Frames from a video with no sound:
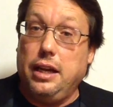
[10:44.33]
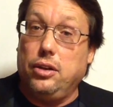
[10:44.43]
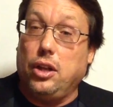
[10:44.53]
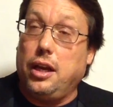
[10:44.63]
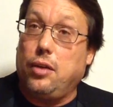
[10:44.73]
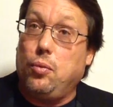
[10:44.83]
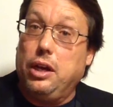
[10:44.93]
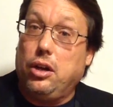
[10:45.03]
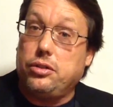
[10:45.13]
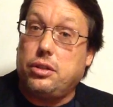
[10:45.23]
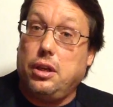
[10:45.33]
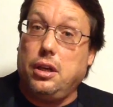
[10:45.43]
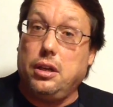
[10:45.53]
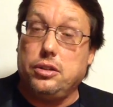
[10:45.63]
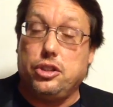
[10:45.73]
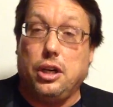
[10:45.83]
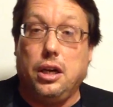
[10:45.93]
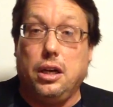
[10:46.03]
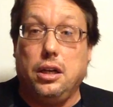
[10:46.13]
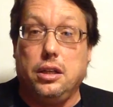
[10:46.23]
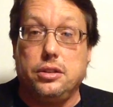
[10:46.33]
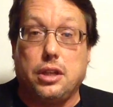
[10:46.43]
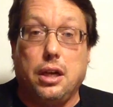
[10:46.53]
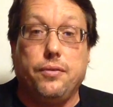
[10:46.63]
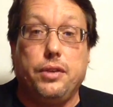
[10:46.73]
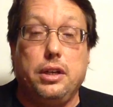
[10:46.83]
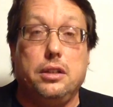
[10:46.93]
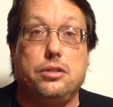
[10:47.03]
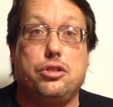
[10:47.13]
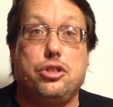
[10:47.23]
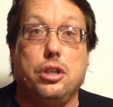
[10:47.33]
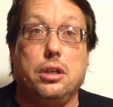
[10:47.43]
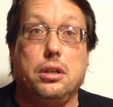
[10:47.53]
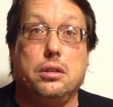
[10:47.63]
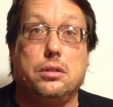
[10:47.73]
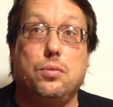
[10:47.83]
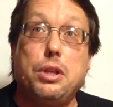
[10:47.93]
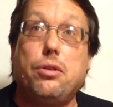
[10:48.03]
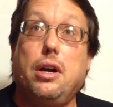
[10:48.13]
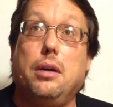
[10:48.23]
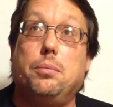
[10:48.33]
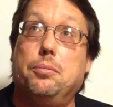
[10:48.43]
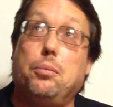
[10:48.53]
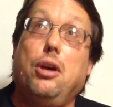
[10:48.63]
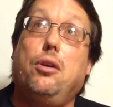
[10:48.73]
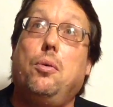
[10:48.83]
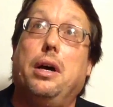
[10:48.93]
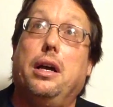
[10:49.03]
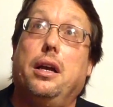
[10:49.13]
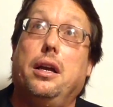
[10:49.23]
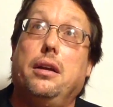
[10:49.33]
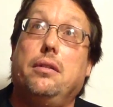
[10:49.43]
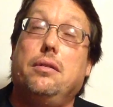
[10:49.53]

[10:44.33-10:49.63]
and like we all saw John's confidence just wither up and blow away